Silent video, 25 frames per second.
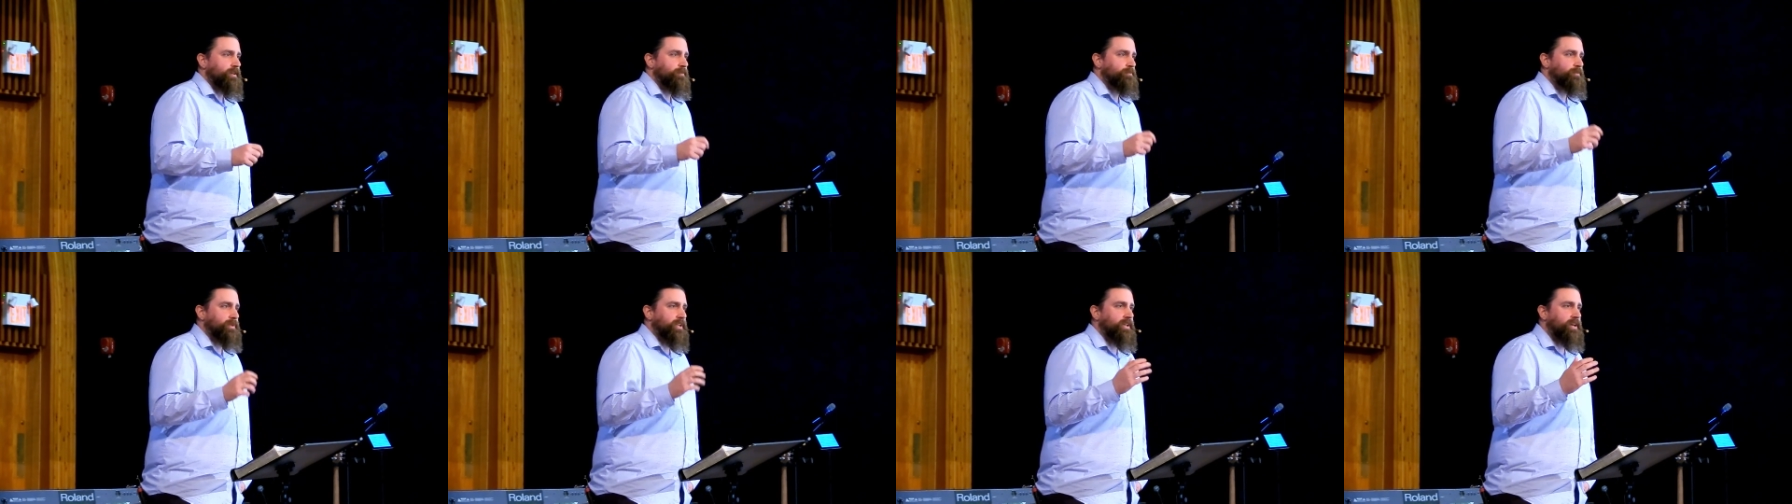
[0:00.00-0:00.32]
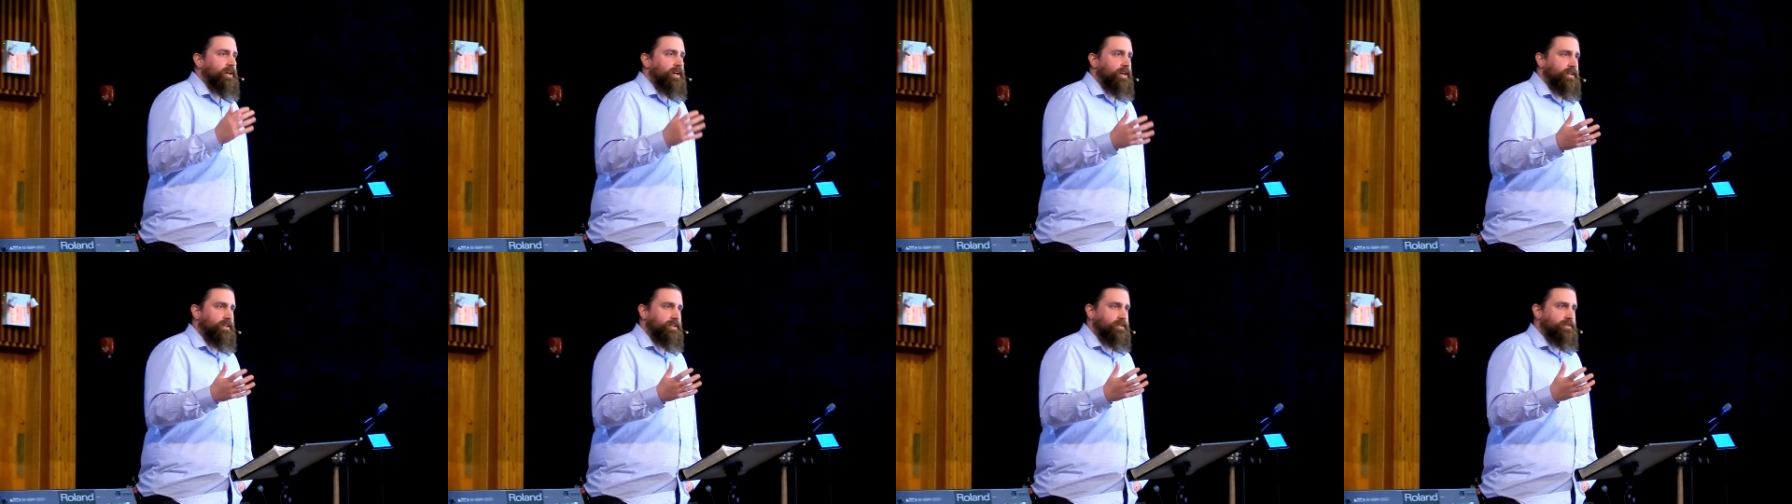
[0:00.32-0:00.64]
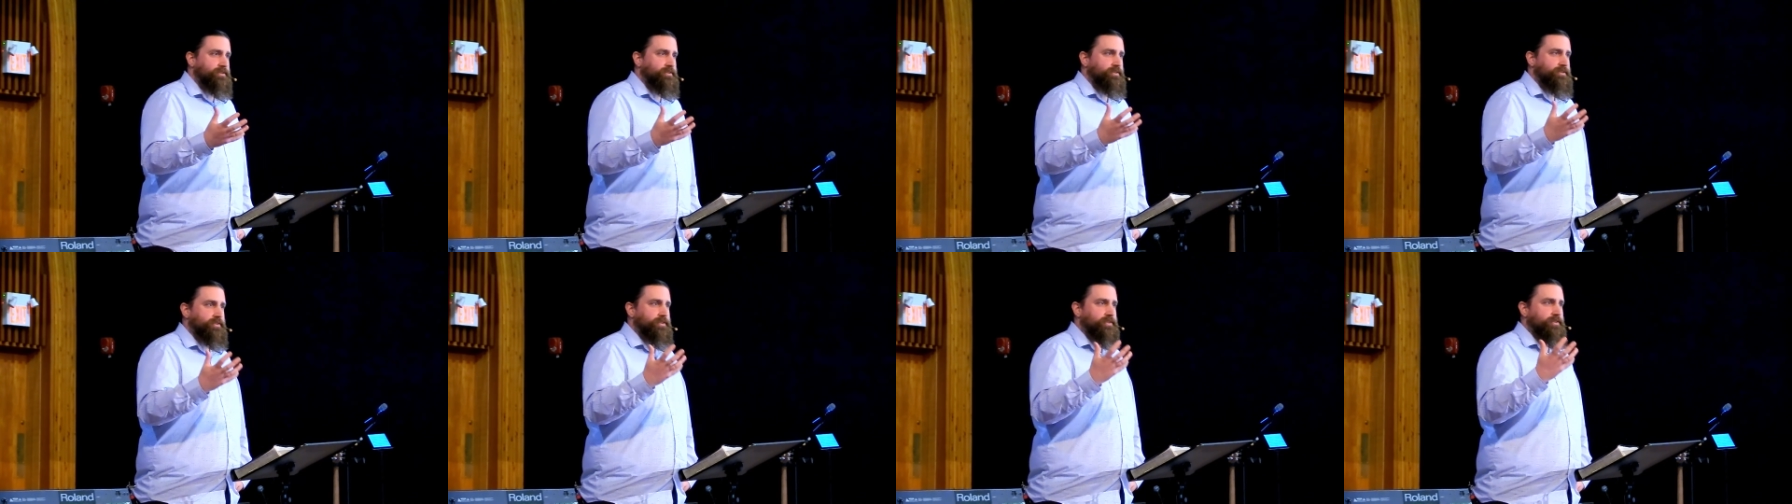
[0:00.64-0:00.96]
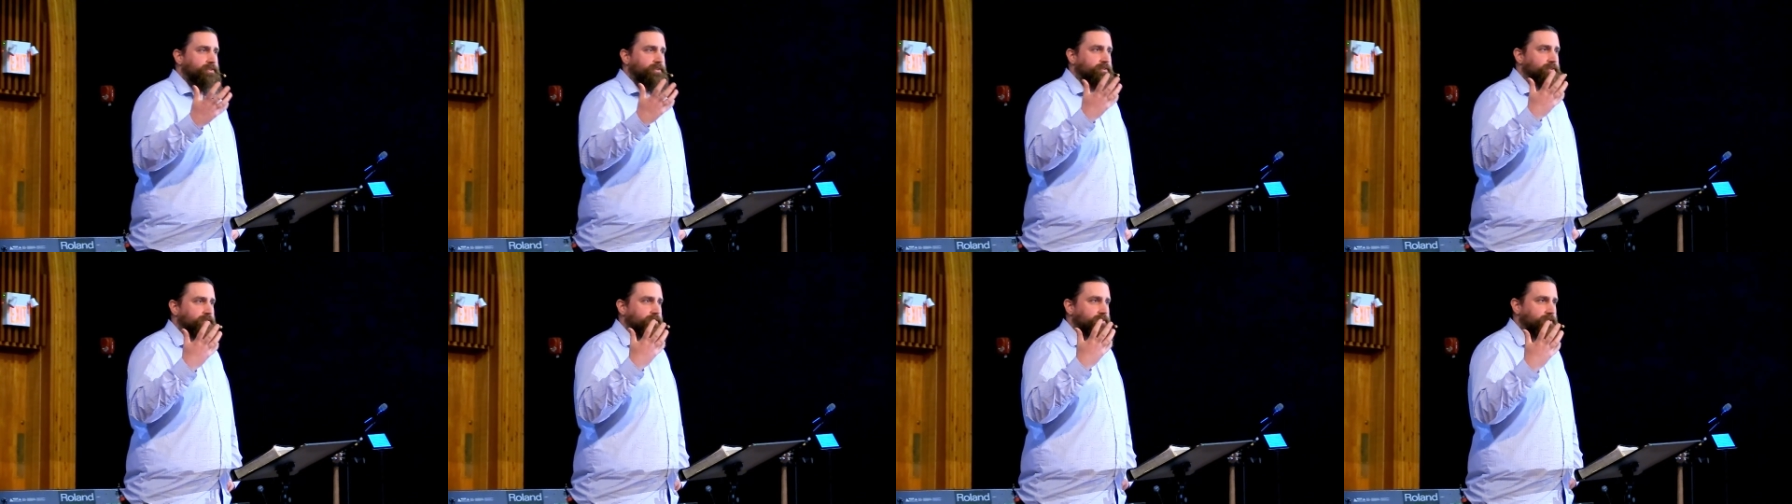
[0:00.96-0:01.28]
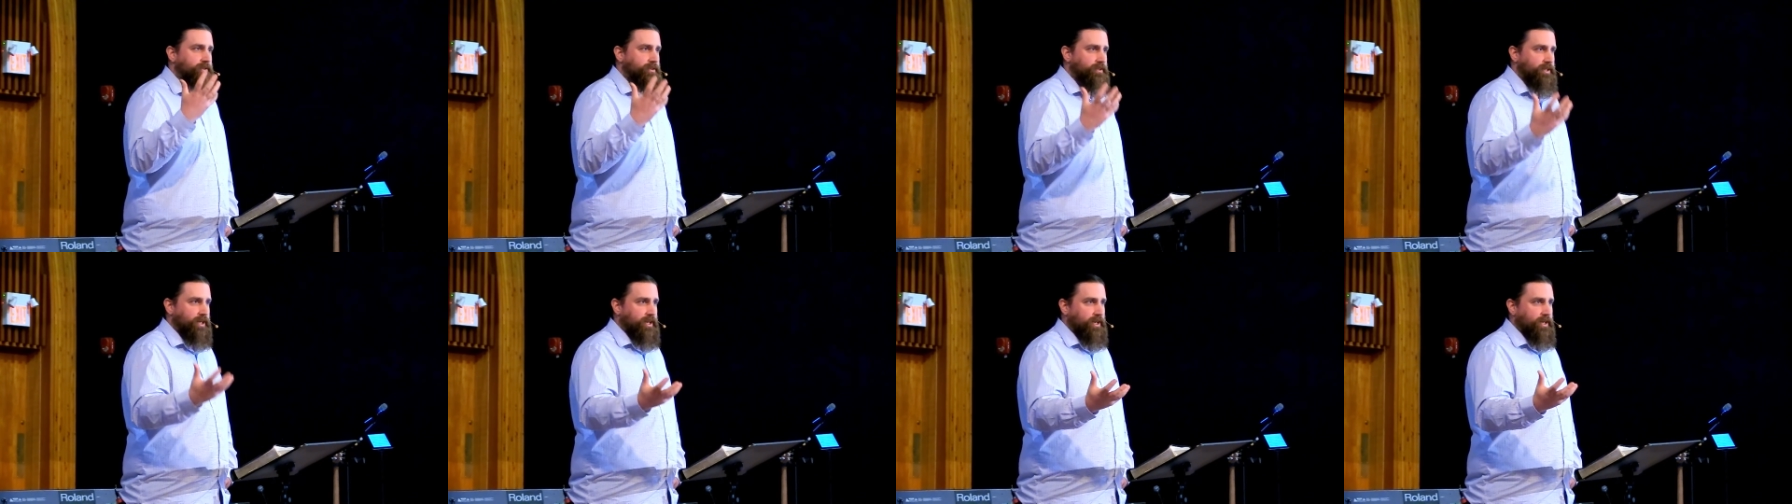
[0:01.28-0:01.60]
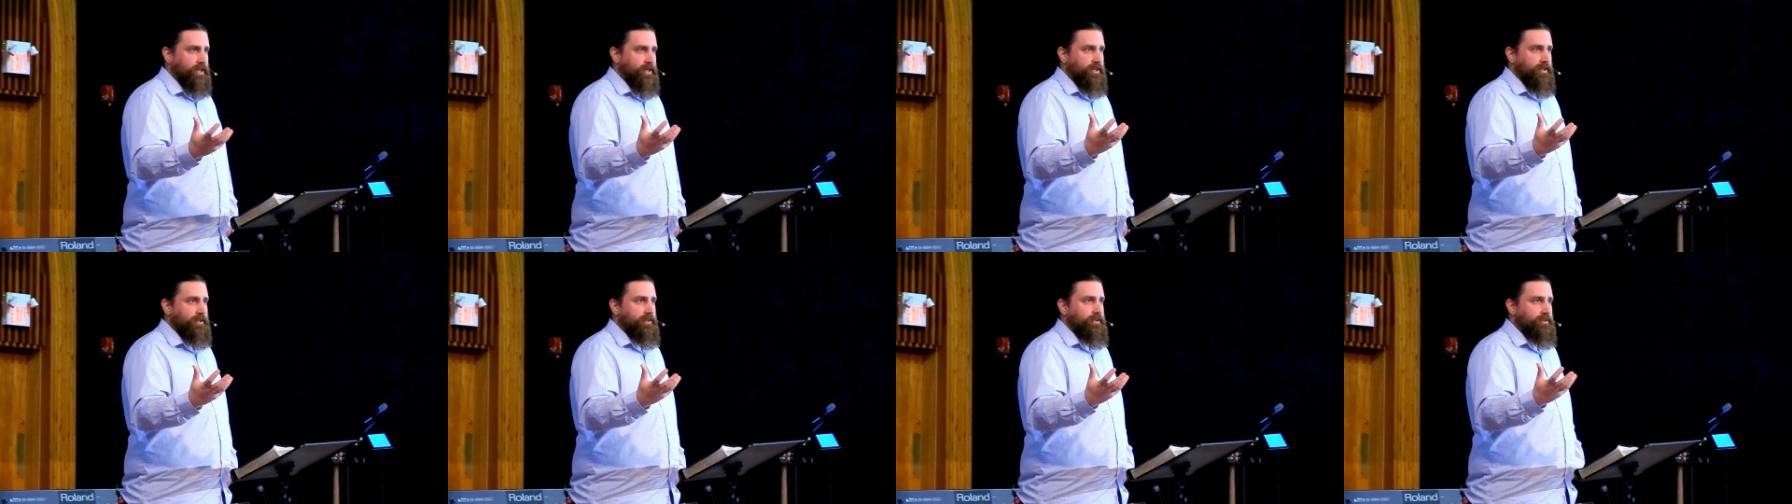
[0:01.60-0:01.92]
Because
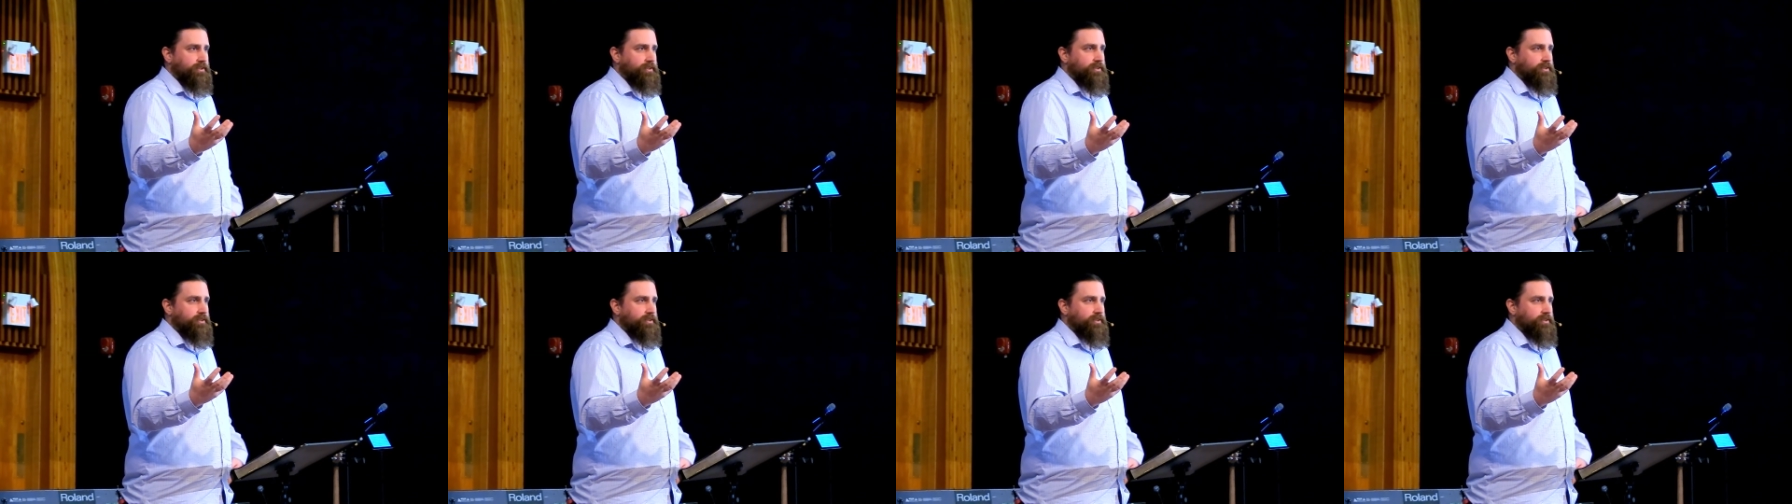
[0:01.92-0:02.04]
God